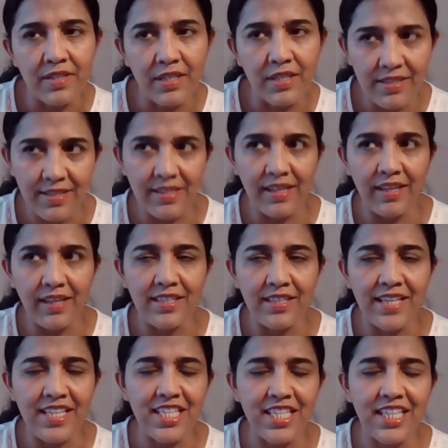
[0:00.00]
nursing in
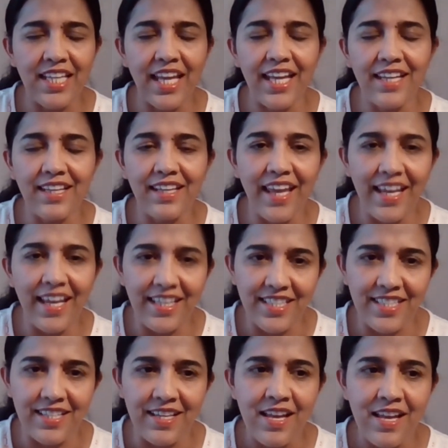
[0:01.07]
1988,